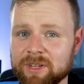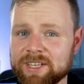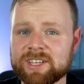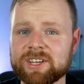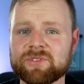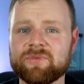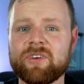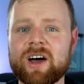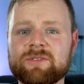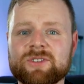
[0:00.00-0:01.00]
PlayStation
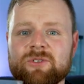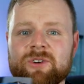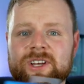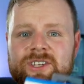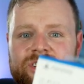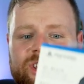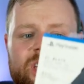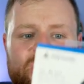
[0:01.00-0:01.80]
5 storage